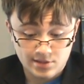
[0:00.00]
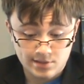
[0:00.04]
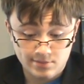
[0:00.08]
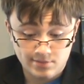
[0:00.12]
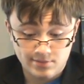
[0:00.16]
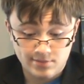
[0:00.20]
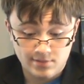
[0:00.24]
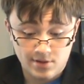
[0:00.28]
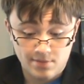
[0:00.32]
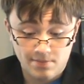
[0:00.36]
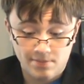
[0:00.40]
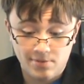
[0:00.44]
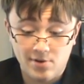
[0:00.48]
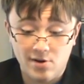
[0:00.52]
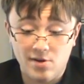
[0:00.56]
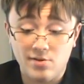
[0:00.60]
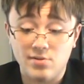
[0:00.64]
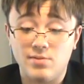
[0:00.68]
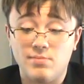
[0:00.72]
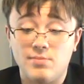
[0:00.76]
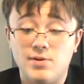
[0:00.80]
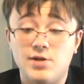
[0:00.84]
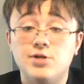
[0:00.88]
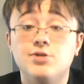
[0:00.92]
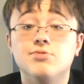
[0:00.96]
of a
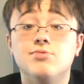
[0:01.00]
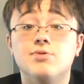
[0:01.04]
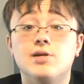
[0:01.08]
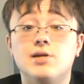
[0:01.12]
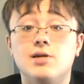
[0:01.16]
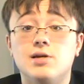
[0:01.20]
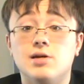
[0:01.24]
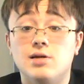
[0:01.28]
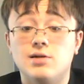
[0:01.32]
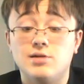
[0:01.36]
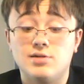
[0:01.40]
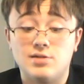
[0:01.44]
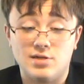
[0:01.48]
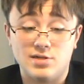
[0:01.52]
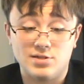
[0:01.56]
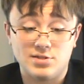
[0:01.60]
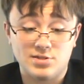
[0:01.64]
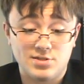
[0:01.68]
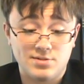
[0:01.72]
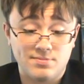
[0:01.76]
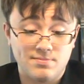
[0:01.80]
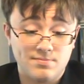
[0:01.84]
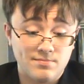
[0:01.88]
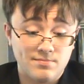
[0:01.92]
parliamentary contest.